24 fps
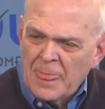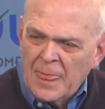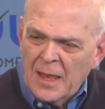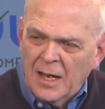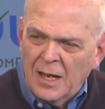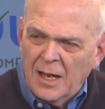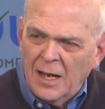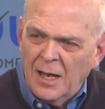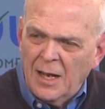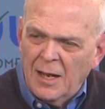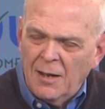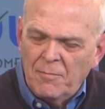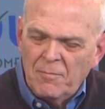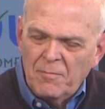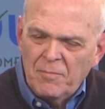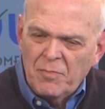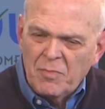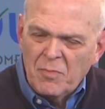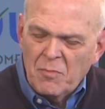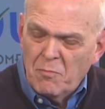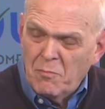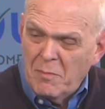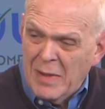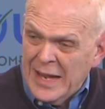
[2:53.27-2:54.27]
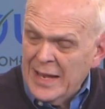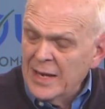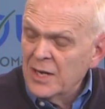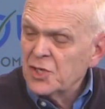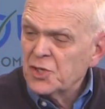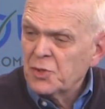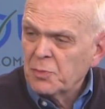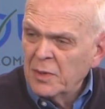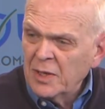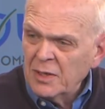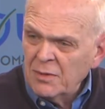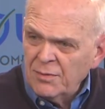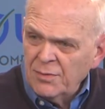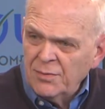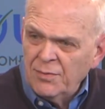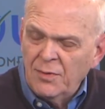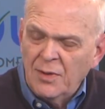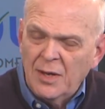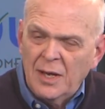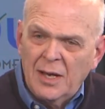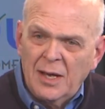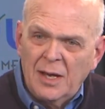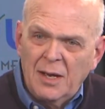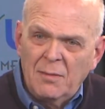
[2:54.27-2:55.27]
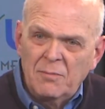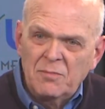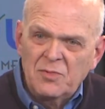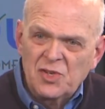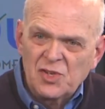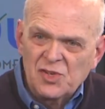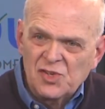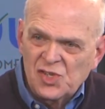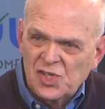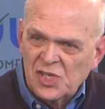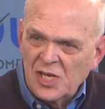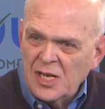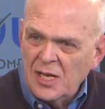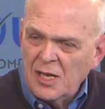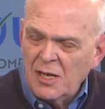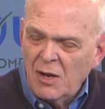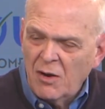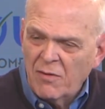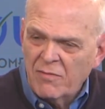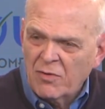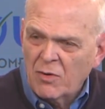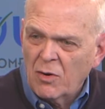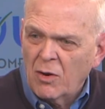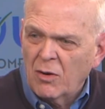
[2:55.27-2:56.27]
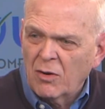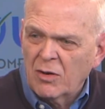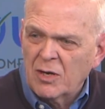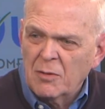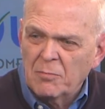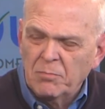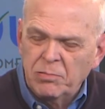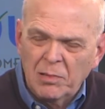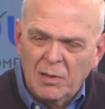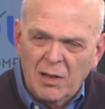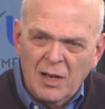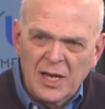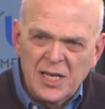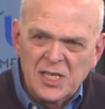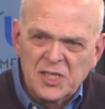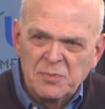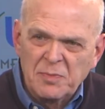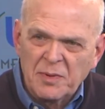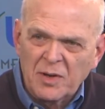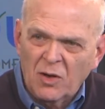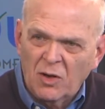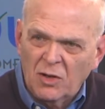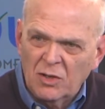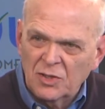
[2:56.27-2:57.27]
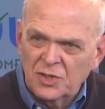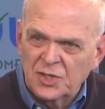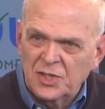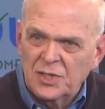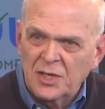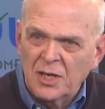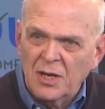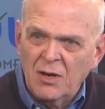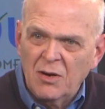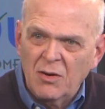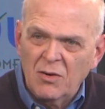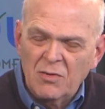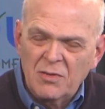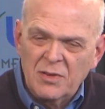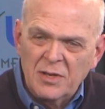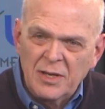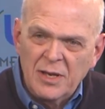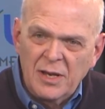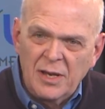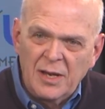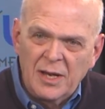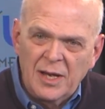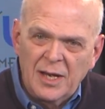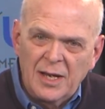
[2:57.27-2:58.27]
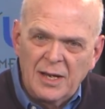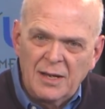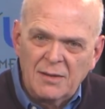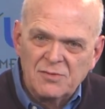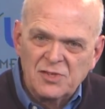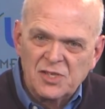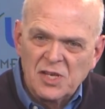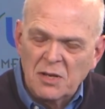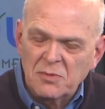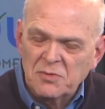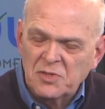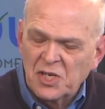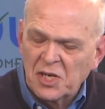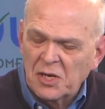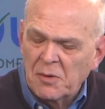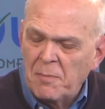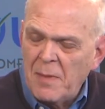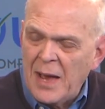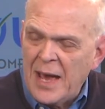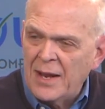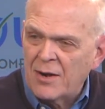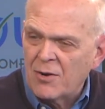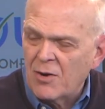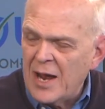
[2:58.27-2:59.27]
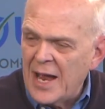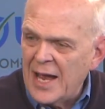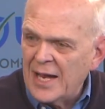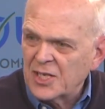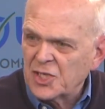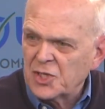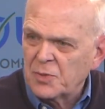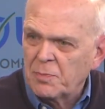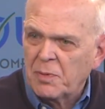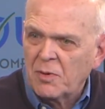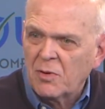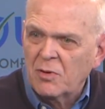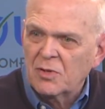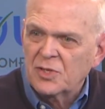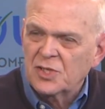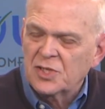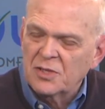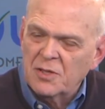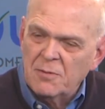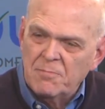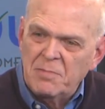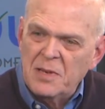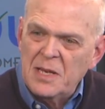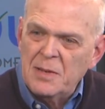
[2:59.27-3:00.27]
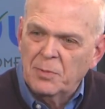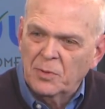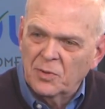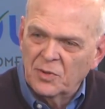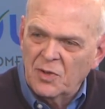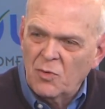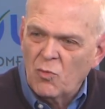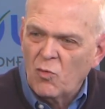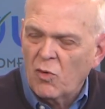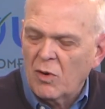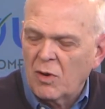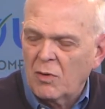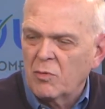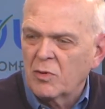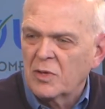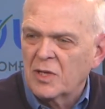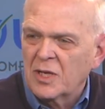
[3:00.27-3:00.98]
uh, management uh, to see overall compliance, but also the uh, subject matter experts and the people that work with